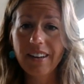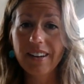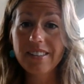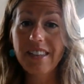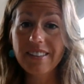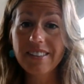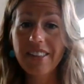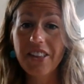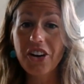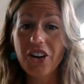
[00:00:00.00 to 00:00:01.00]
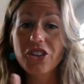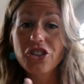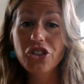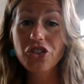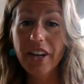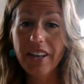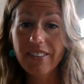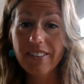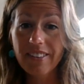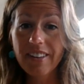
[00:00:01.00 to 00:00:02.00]
assess their
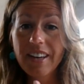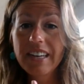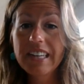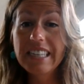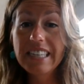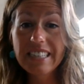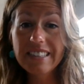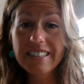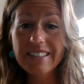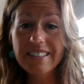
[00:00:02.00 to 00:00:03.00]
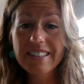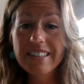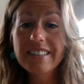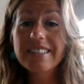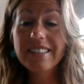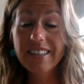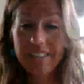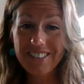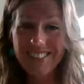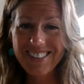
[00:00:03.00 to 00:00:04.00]
strengths, needs,
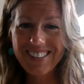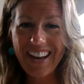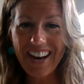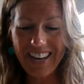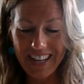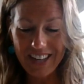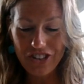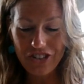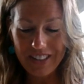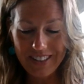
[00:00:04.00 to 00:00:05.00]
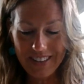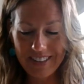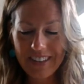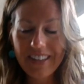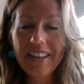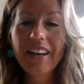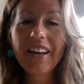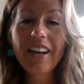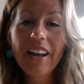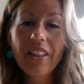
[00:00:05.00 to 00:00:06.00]
skills, and interests.
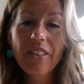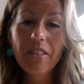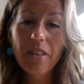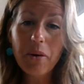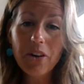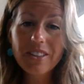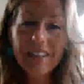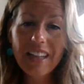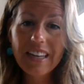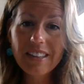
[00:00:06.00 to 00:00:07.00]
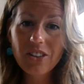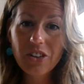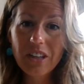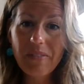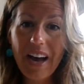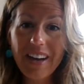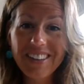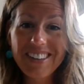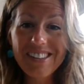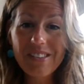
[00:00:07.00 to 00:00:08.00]
The personalized learning
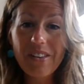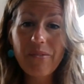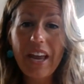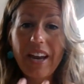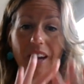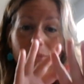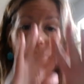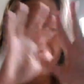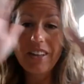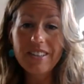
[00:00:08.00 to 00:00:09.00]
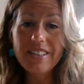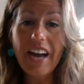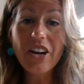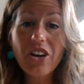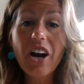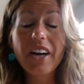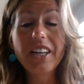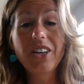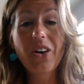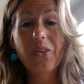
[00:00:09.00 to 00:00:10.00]
model is made up of an entire
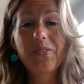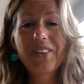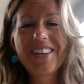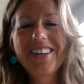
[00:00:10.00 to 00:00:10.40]
honeycomb